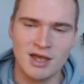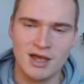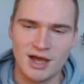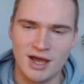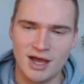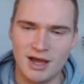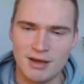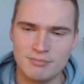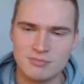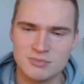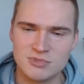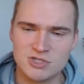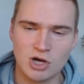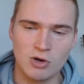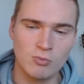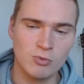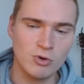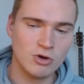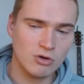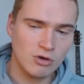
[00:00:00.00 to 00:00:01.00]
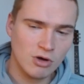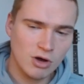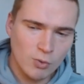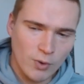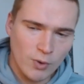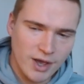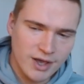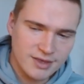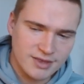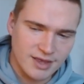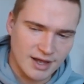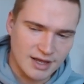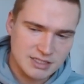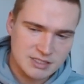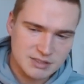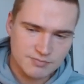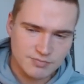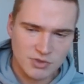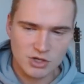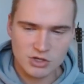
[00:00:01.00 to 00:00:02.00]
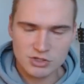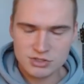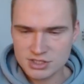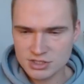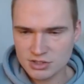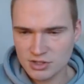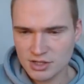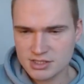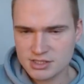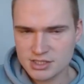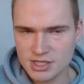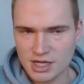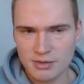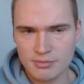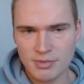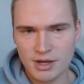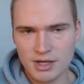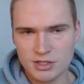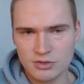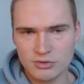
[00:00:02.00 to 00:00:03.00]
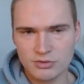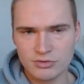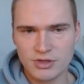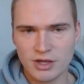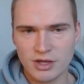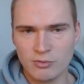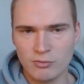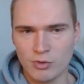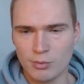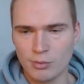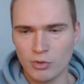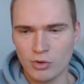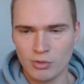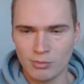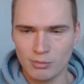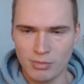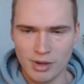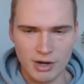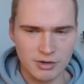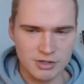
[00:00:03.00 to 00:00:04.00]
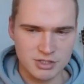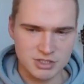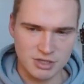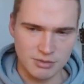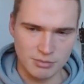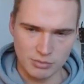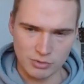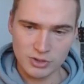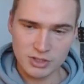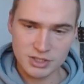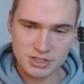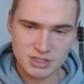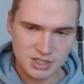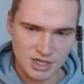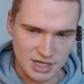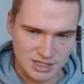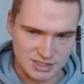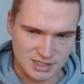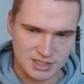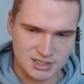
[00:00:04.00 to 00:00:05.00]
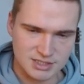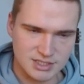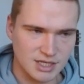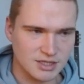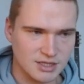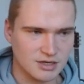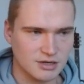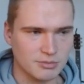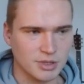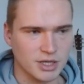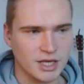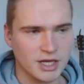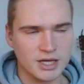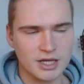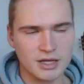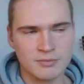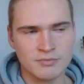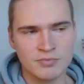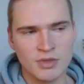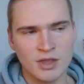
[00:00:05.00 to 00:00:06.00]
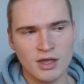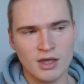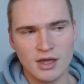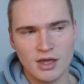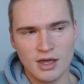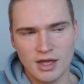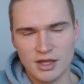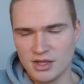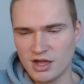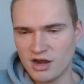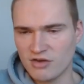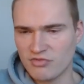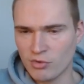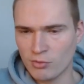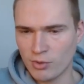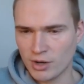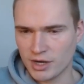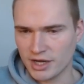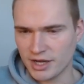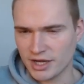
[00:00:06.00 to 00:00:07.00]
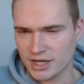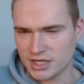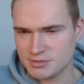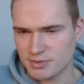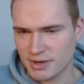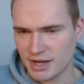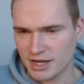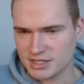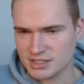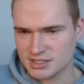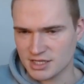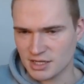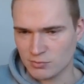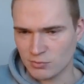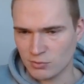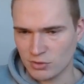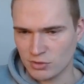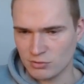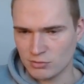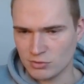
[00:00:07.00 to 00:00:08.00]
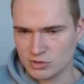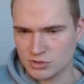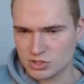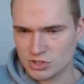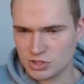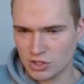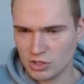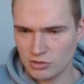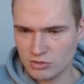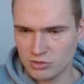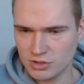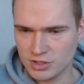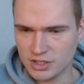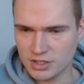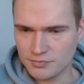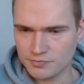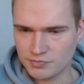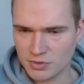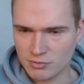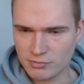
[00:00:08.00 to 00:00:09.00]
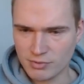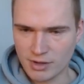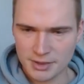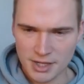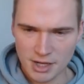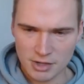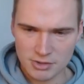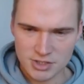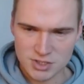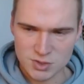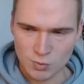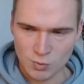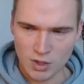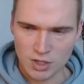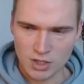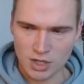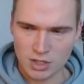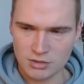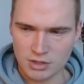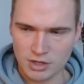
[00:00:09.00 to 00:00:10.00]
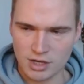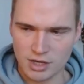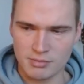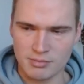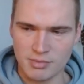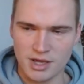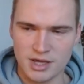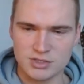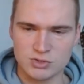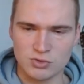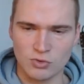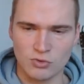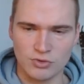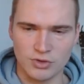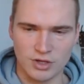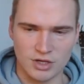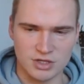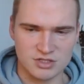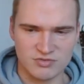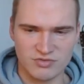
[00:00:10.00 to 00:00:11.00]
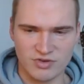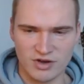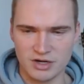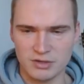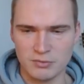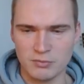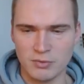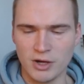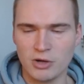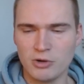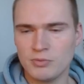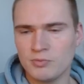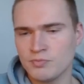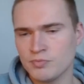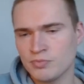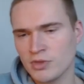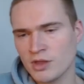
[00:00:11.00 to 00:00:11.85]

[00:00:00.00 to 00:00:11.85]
Um, so we'll await that. Until that time, I do think we're more bearish than bullish, as I said in the beginning. And therefore, what I expect is that we'll, we'll slowly, right now this 100 EMA is holding us fairly well.